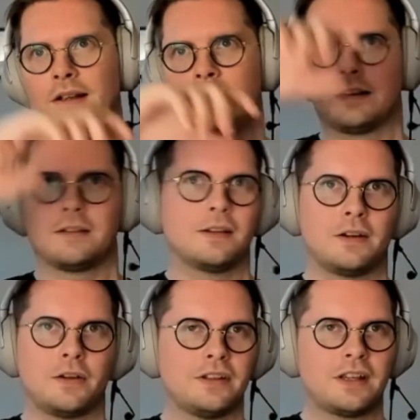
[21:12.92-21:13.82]
like
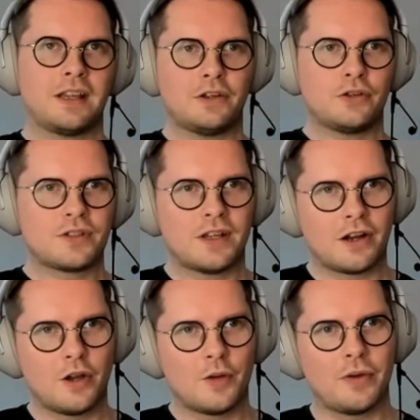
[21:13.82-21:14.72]
authentication set
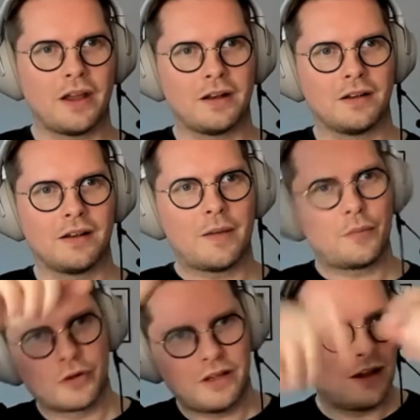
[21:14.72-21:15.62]
up and
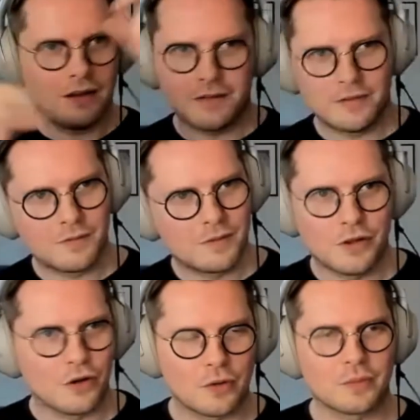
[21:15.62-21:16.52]
networking,
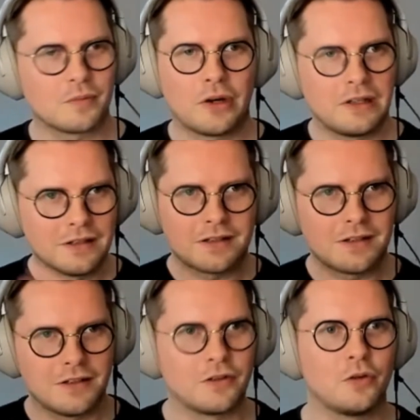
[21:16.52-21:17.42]

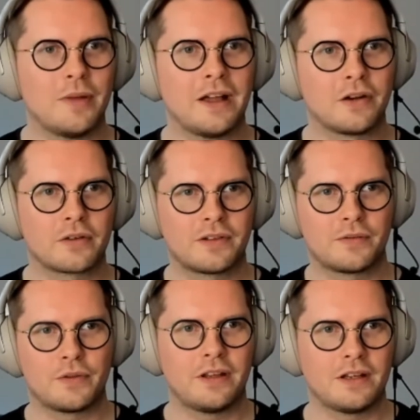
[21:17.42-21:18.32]
whitelisted and all manner of
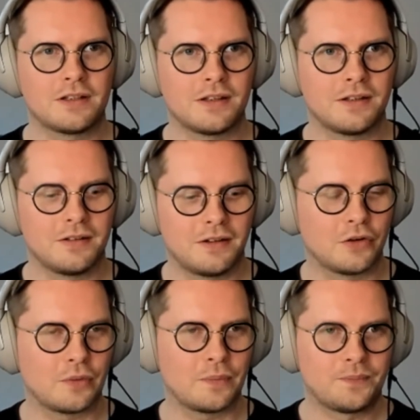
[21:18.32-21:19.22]
different things that,
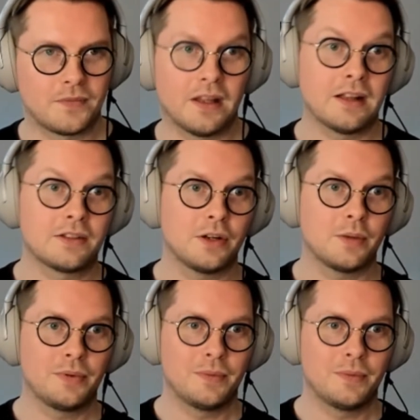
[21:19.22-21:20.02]
it adds up